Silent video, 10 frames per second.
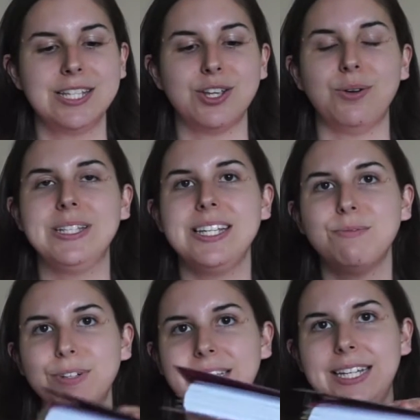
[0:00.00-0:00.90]
so it's
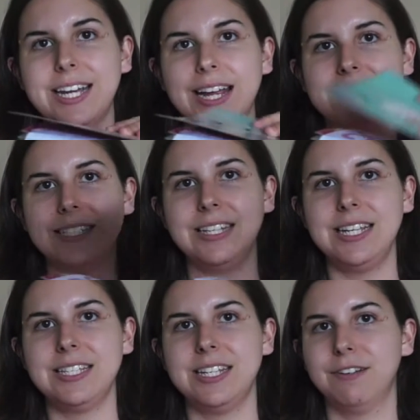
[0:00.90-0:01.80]
really nice and
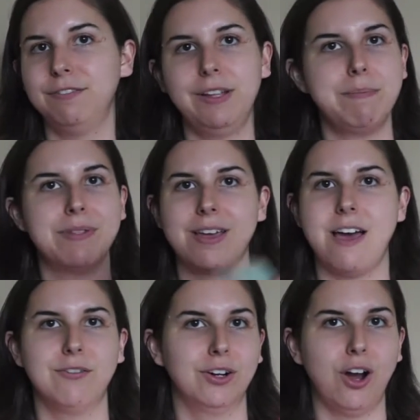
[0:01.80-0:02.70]
easy to flip the
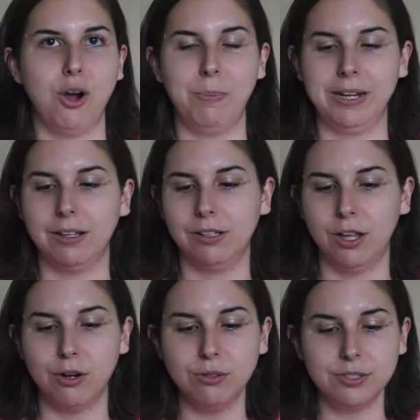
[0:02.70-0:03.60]
cover open and
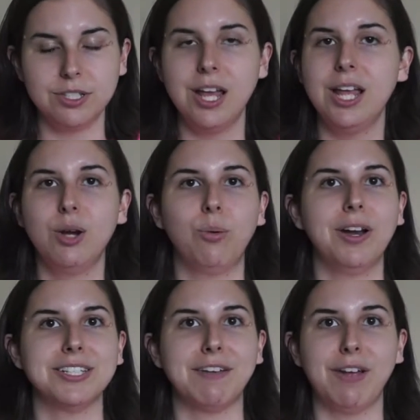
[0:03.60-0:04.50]
closed.
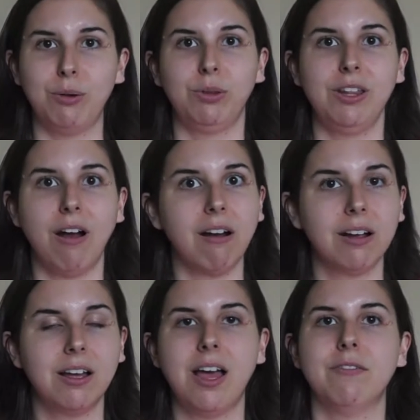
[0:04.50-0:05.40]
Whereas I found with the
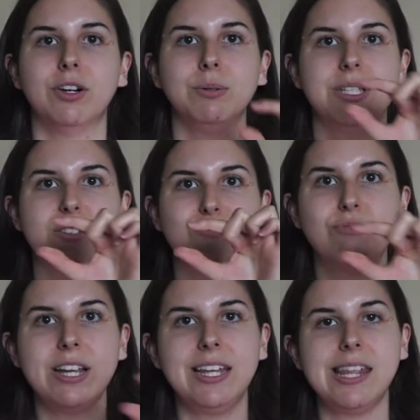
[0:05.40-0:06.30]
ARC cover, it was this
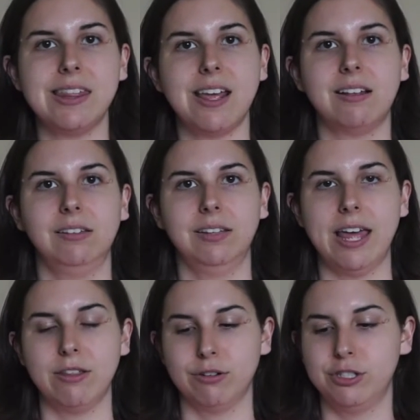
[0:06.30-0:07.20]
really thick
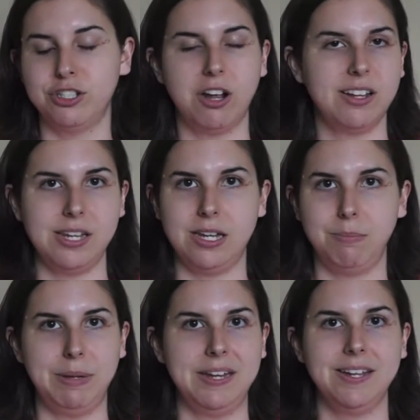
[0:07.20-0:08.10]
leather chunky
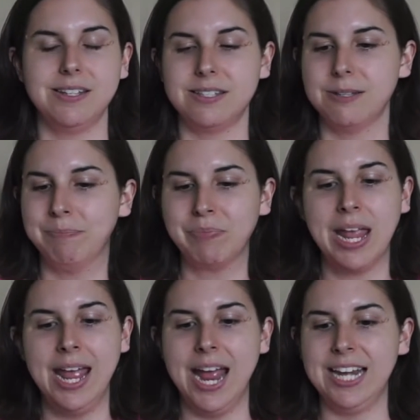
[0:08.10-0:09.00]
piece
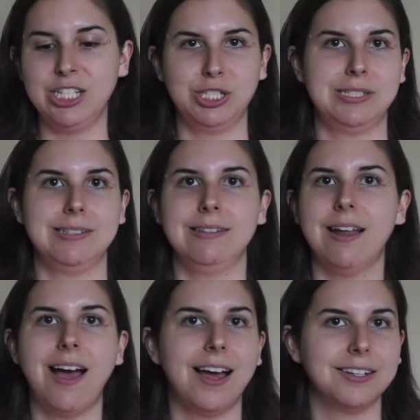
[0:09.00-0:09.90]
and it just did
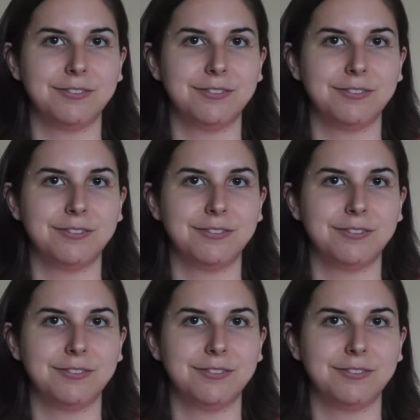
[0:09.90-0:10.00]
not